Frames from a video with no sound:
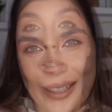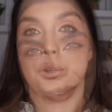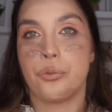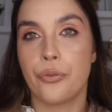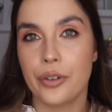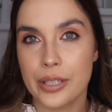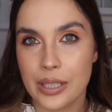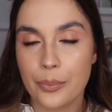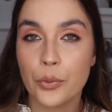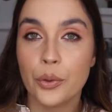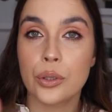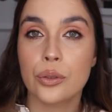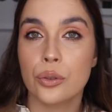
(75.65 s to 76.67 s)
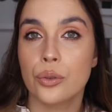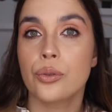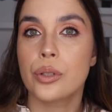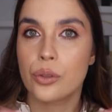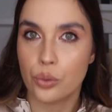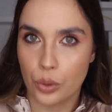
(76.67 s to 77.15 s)
So first I'm going to do
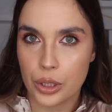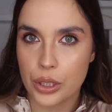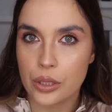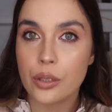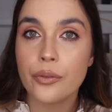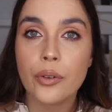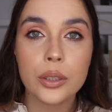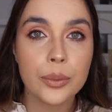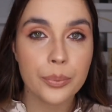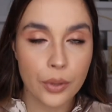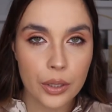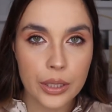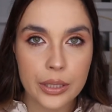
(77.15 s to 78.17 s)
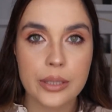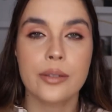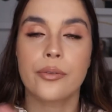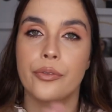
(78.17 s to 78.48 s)
the swatches of all the products.